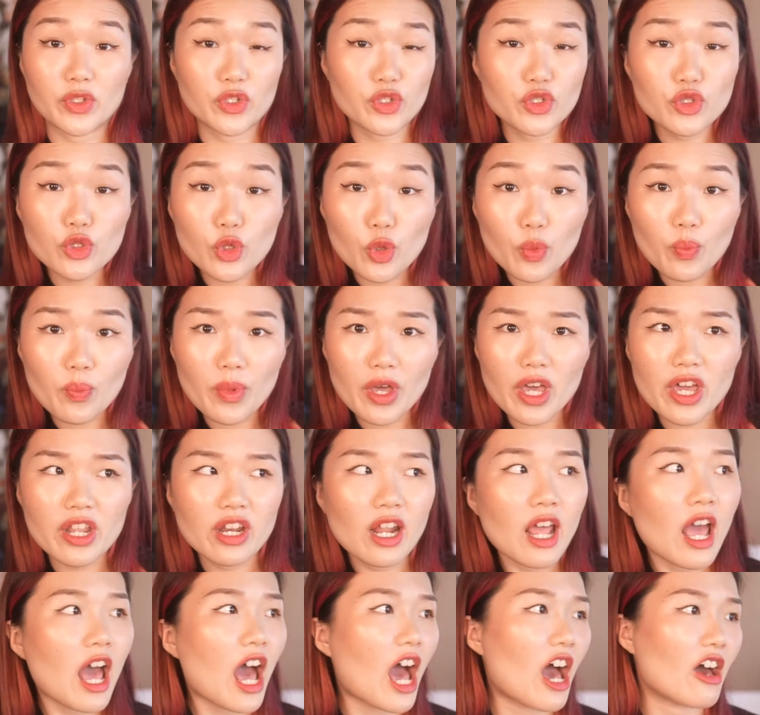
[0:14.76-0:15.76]
stupid,
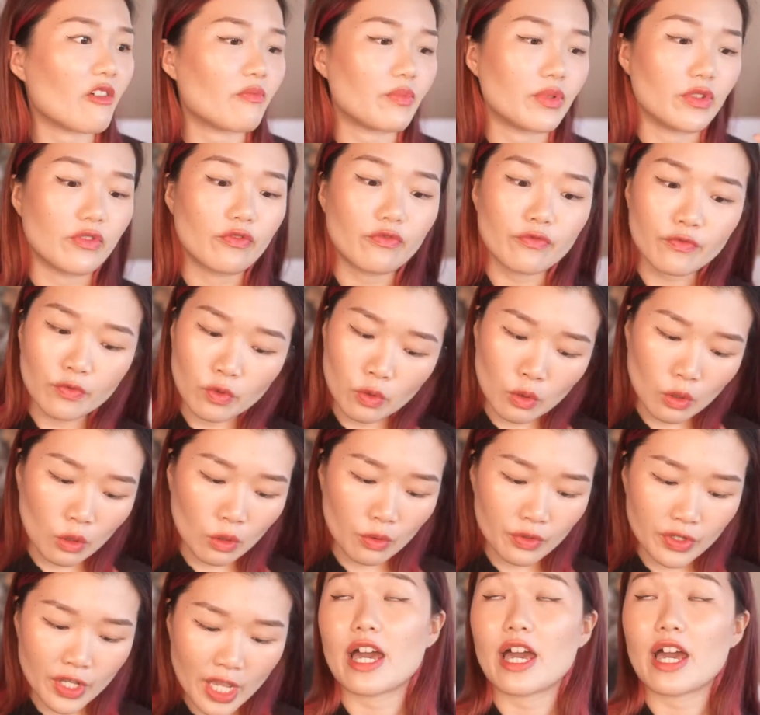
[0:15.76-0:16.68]
I've been fooled,